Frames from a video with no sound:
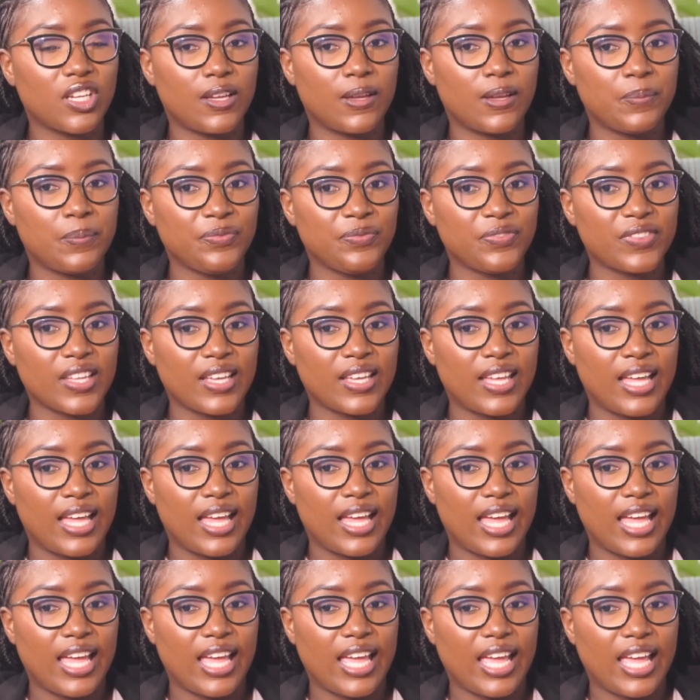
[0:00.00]
a
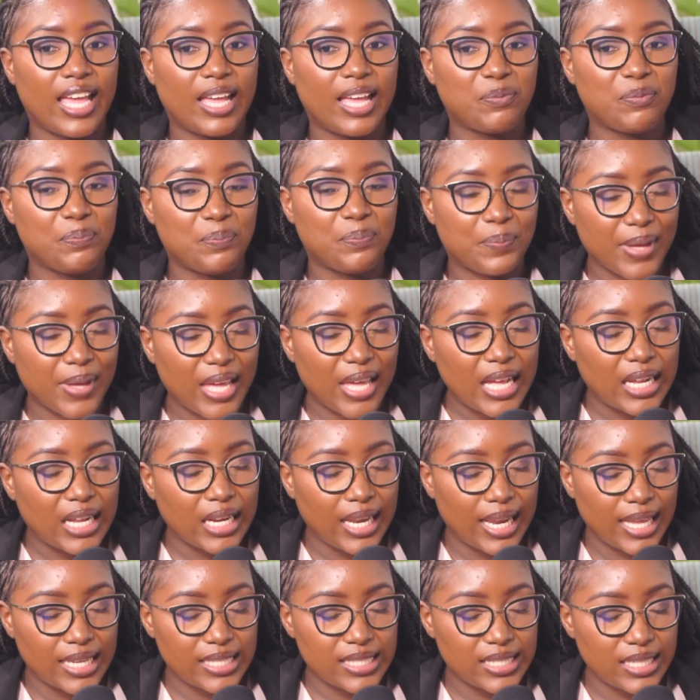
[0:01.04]
big
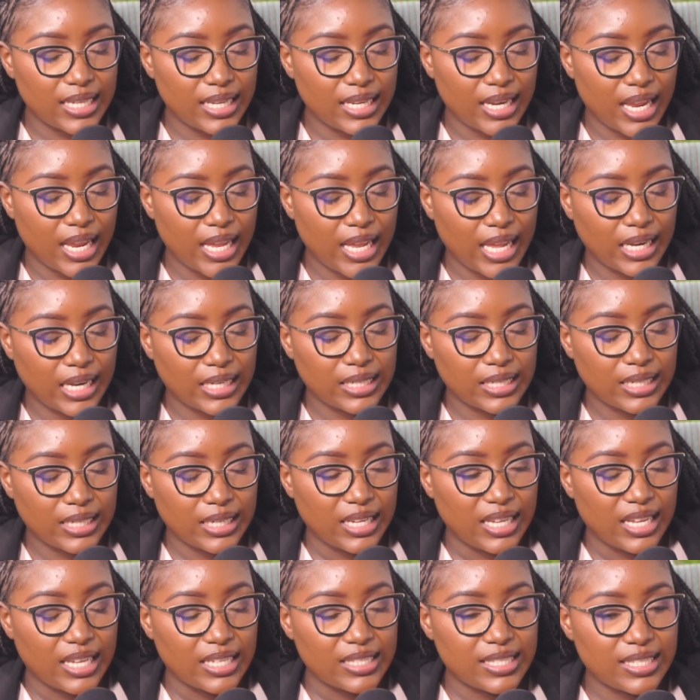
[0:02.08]
lesson in
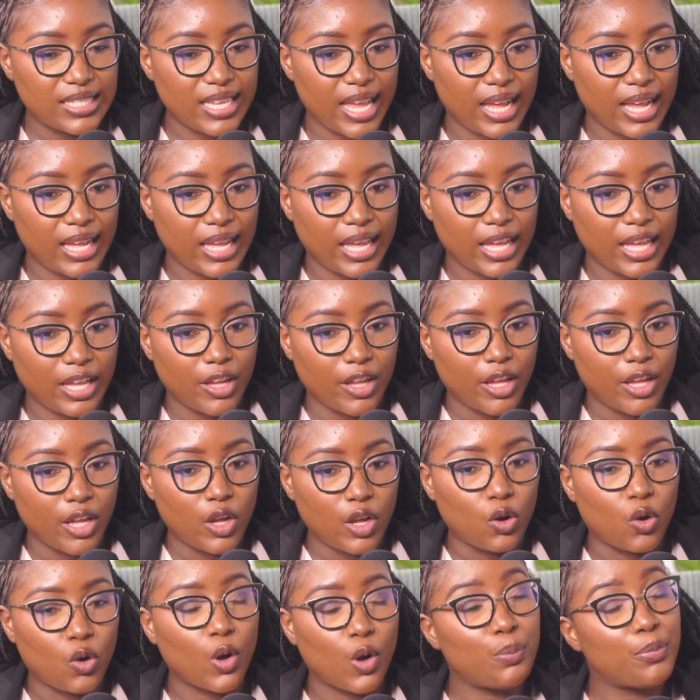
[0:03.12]
saying,
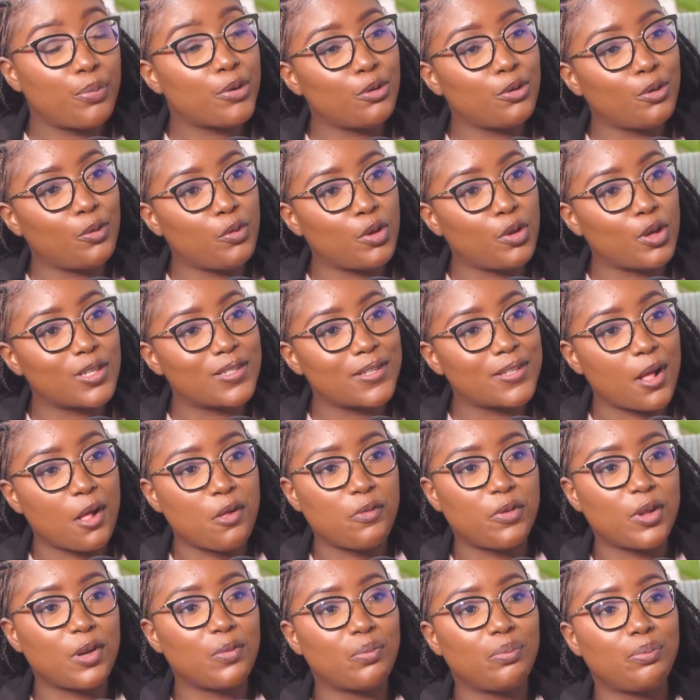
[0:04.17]
go prove
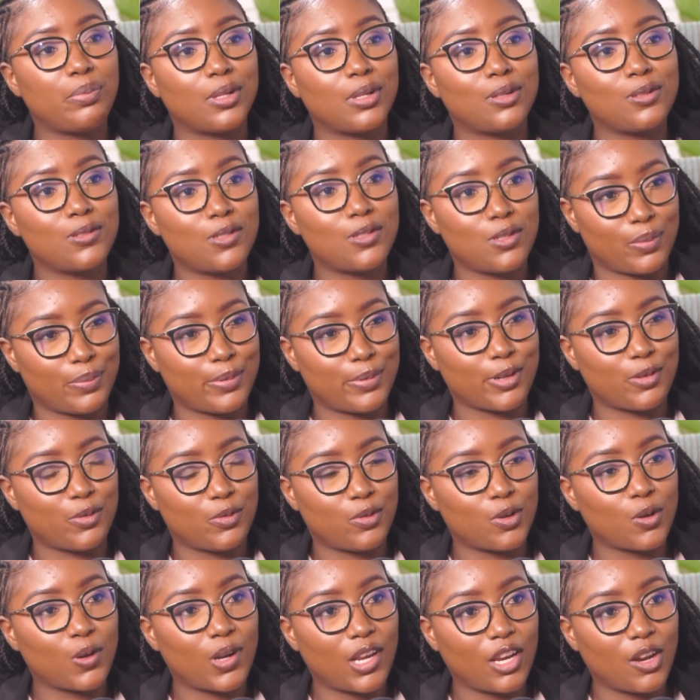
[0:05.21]
yourself and build your
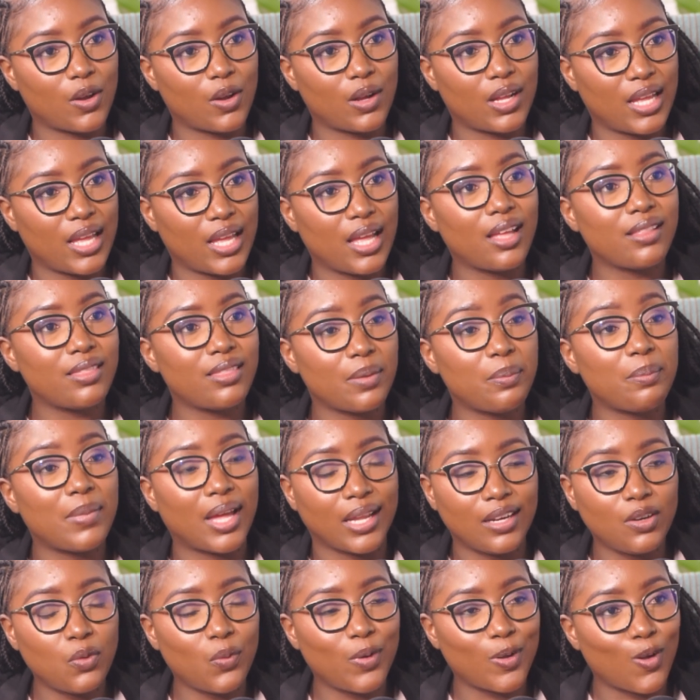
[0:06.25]
portfolio, and the
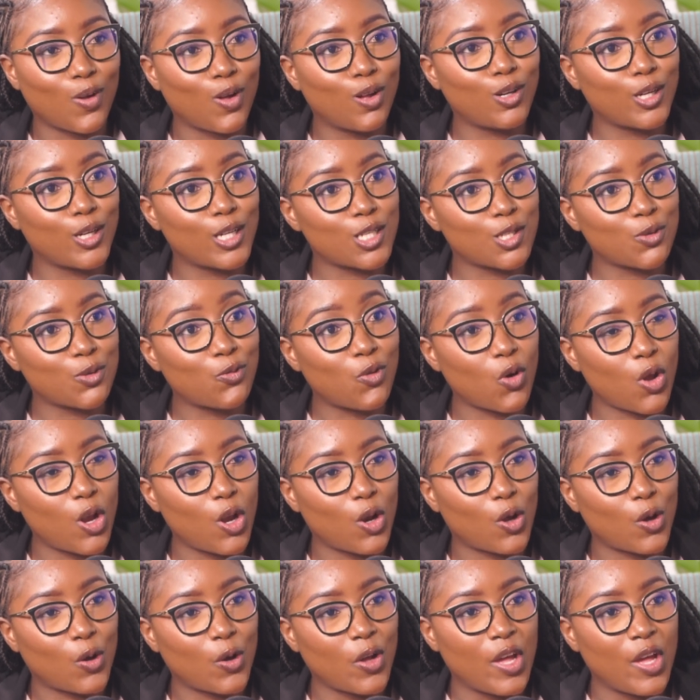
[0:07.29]
money will always
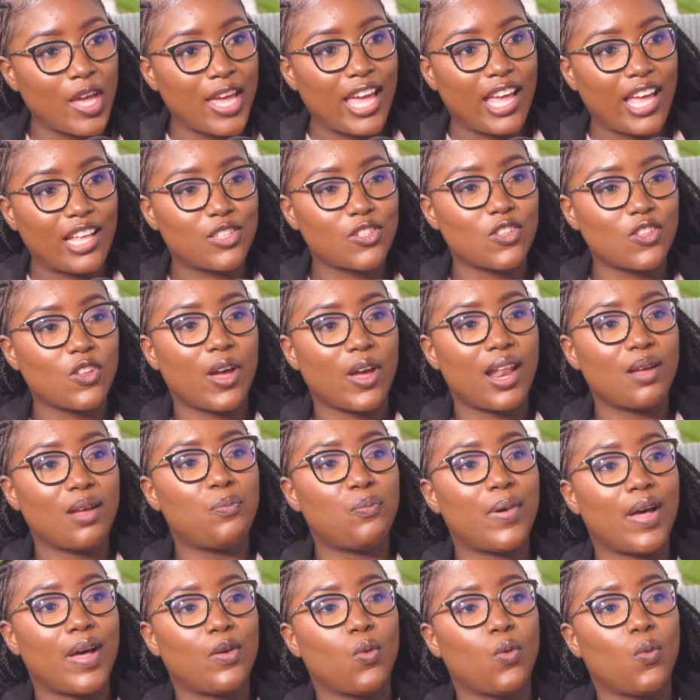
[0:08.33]
follow. It's not
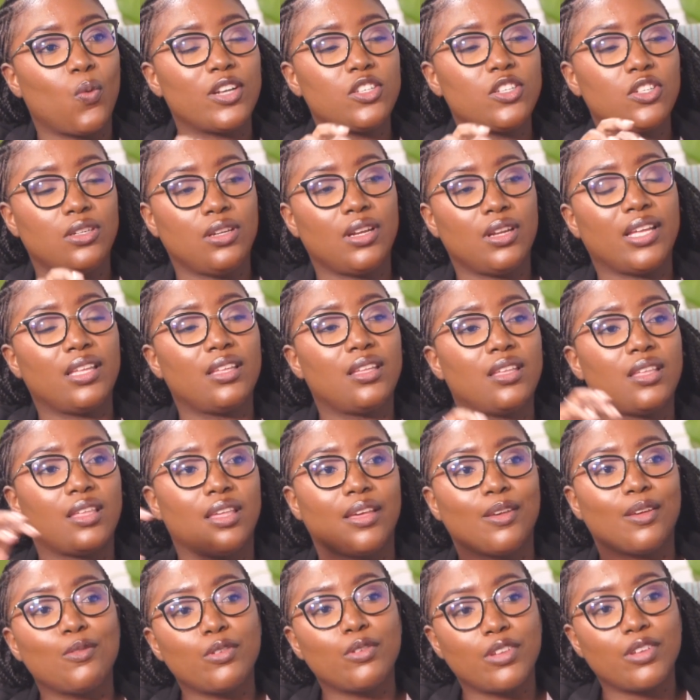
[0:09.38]
about what you're
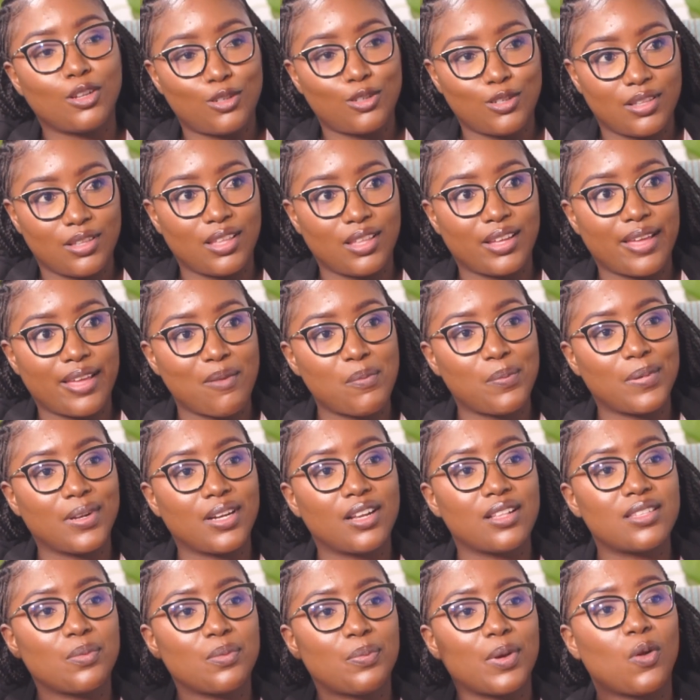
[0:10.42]
giving to the company.
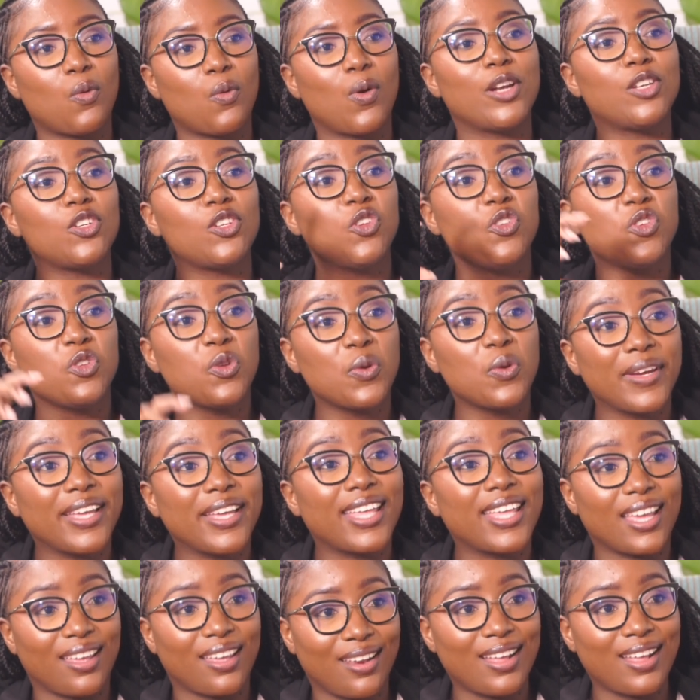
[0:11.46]
It's about what you are
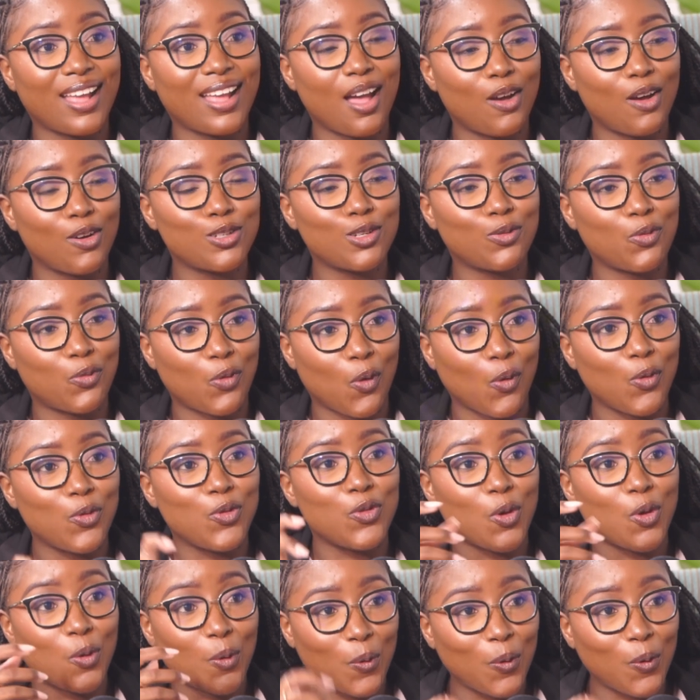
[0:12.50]
getting out for
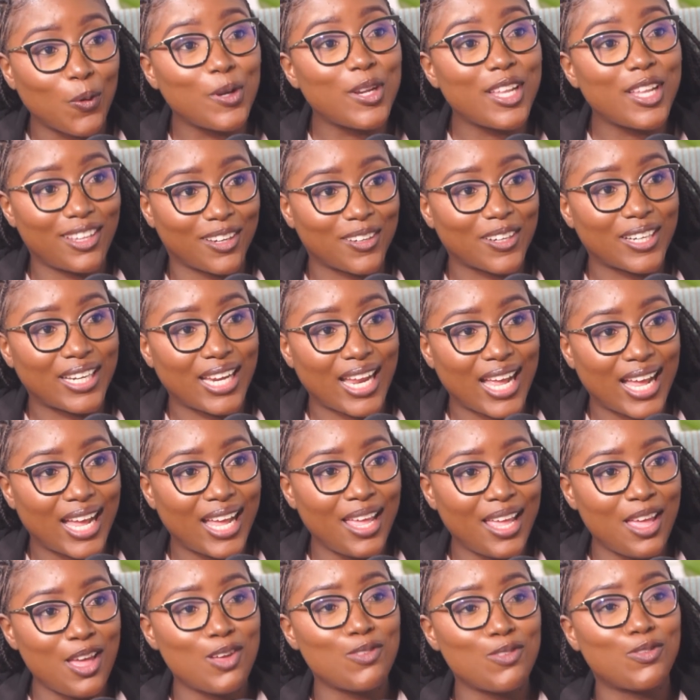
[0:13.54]
your own career,
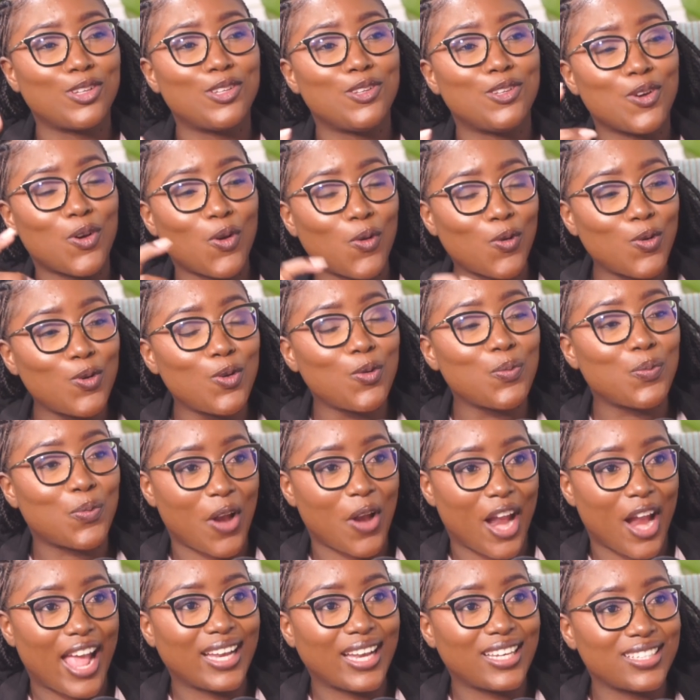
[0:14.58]
for your own
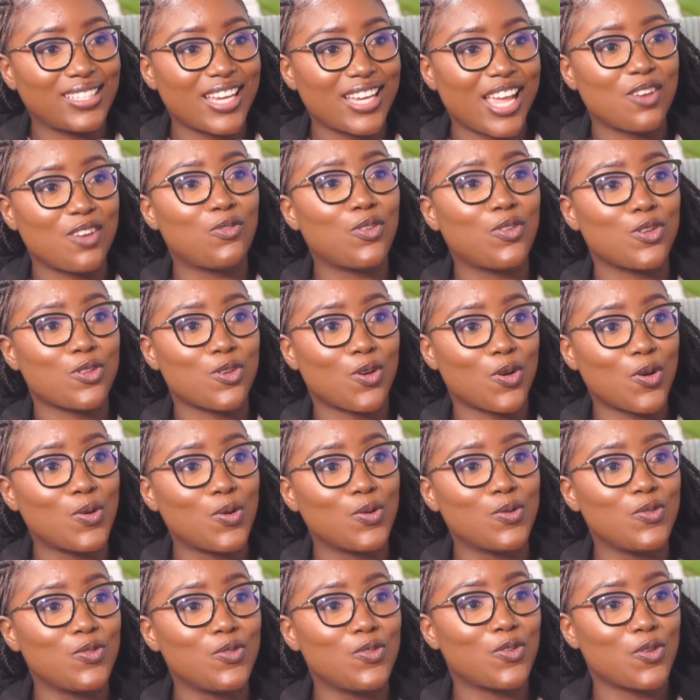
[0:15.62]
brand, and for your
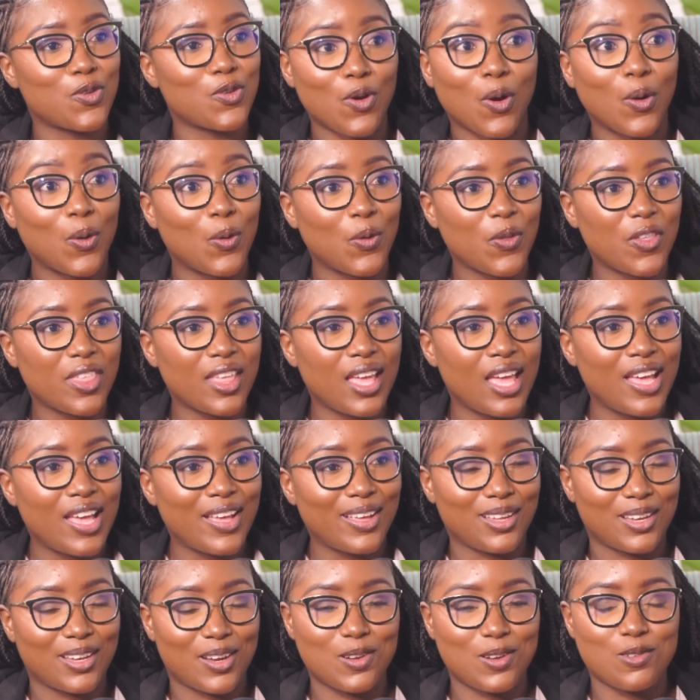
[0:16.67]
own growth.
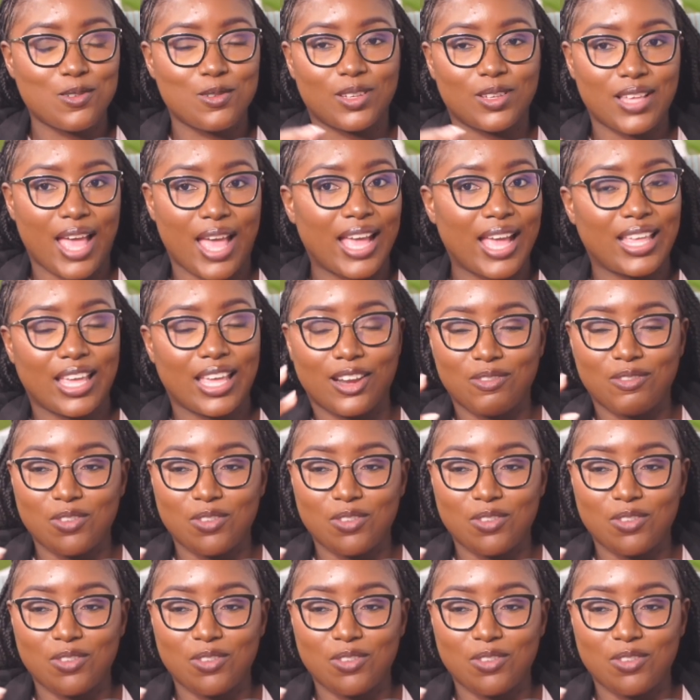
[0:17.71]
I get